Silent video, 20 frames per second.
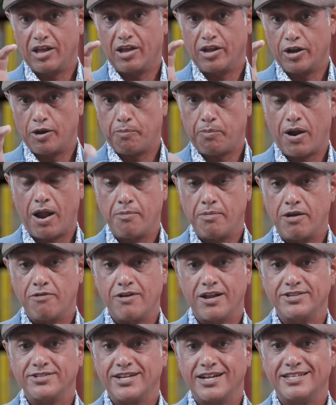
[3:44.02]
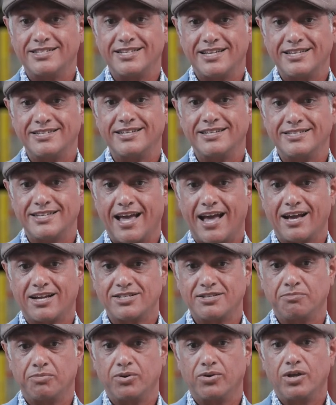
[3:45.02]
your primary residence isn't
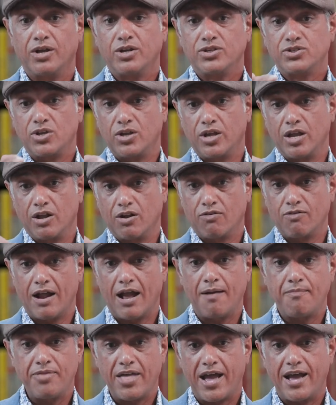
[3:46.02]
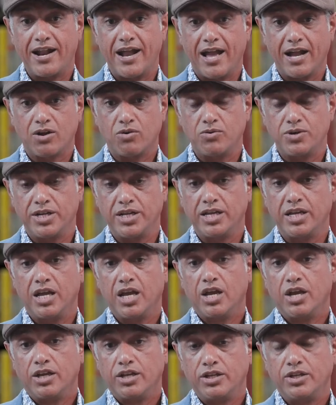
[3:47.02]
taxable. So you can grab that equity,
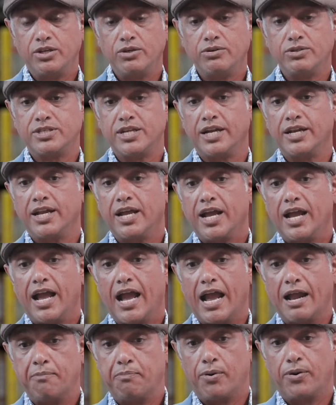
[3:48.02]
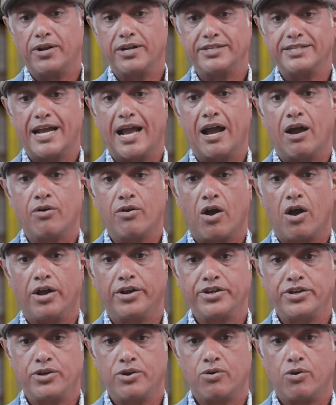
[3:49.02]
use it, and put it down
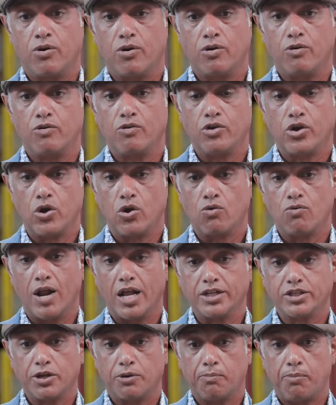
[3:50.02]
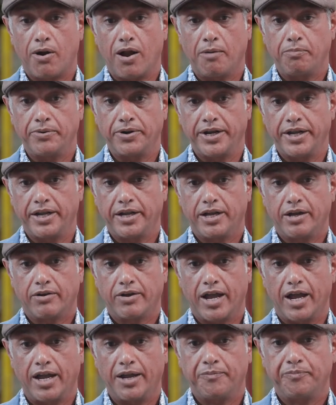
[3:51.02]
on your rental property.
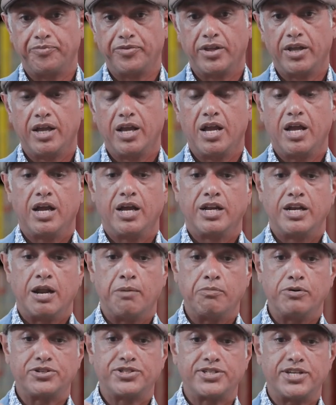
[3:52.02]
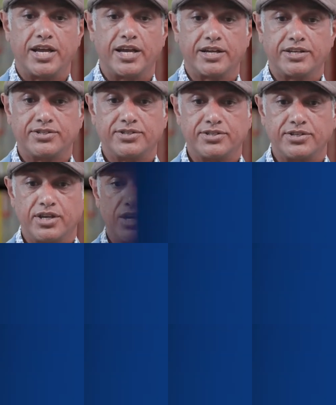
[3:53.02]
Okay? Number 6,